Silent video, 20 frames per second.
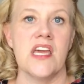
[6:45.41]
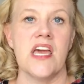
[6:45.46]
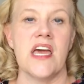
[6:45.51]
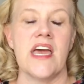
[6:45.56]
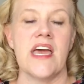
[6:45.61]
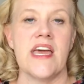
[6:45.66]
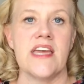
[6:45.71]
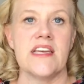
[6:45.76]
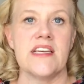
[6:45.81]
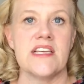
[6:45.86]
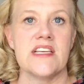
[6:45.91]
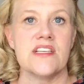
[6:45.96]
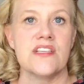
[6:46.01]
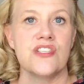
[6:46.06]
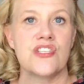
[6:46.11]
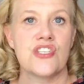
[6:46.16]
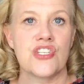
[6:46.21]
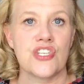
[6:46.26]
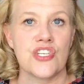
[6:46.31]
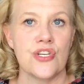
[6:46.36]
And
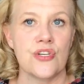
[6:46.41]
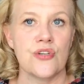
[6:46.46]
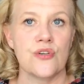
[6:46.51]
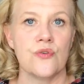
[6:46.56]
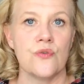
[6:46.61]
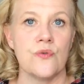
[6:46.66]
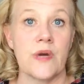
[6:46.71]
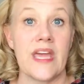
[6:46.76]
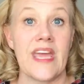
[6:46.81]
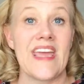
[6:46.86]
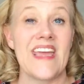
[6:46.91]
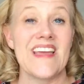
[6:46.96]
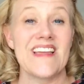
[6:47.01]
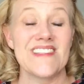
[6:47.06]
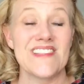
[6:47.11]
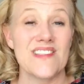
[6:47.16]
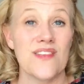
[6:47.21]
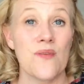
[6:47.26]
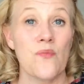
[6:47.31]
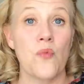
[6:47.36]
two,
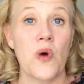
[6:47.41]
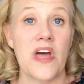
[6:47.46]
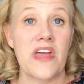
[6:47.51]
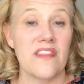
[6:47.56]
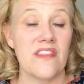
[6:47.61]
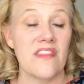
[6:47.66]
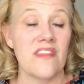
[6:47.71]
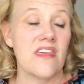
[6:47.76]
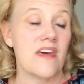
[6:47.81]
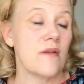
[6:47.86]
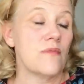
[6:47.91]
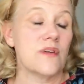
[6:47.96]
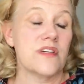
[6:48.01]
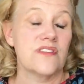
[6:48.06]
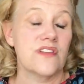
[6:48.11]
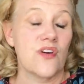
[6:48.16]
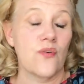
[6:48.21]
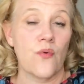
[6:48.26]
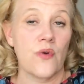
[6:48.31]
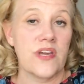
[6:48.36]
it's the one that
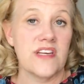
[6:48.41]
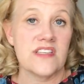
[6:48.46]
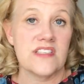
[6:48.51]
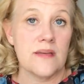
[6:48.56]
was going